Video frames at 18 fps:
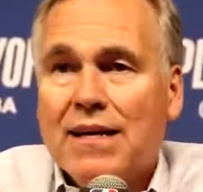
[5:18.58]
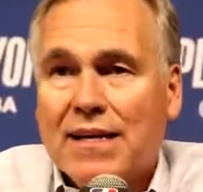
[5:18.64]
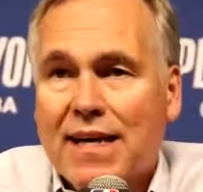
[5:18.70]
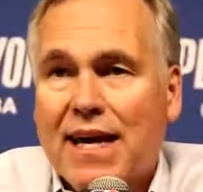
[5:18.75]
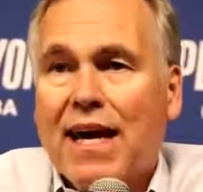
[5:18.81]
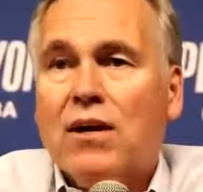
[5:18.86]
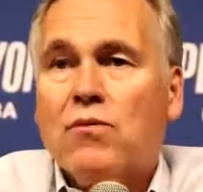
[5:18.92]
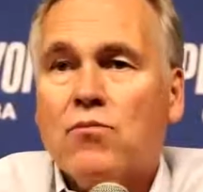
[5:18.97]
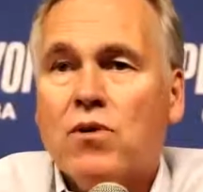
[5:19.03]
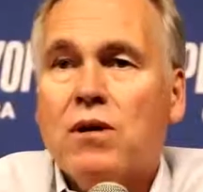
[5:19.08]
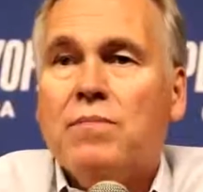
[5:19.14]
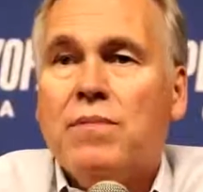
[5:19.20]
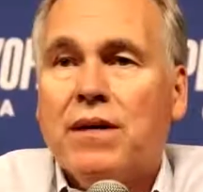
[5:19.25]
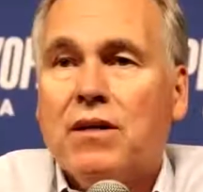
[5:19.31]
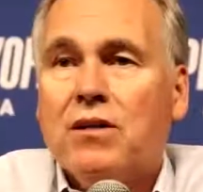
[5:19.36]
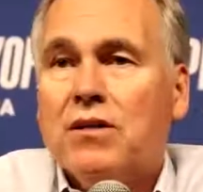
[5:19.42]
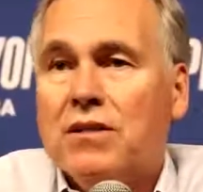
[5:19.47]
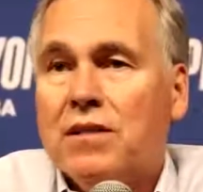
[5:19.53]
Can we
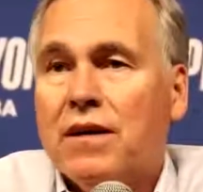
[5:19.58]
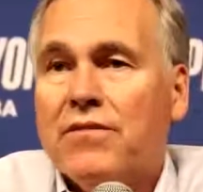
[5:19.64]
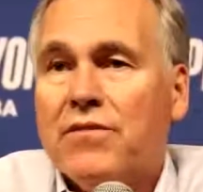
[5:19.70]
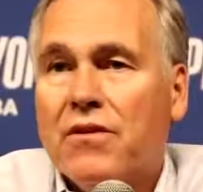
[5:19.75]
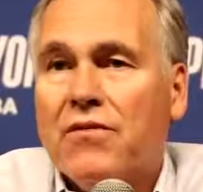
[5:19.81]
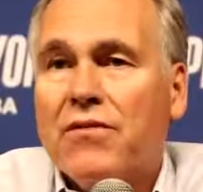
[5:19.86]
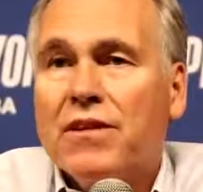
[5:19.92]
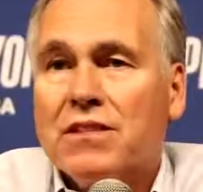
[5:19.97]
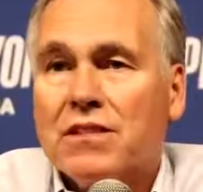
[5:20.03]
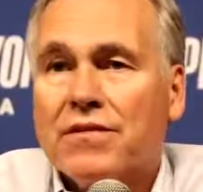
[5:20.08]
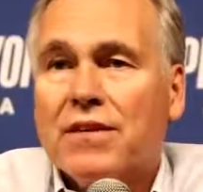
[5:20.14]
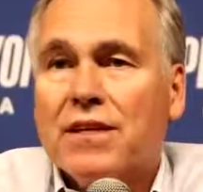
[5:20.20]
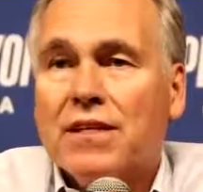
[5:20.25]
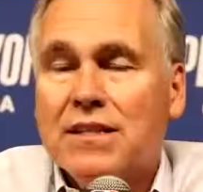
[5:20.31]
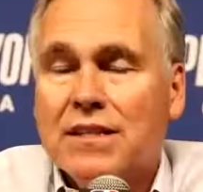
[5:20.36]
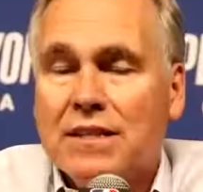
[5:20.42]
be good enough defensively?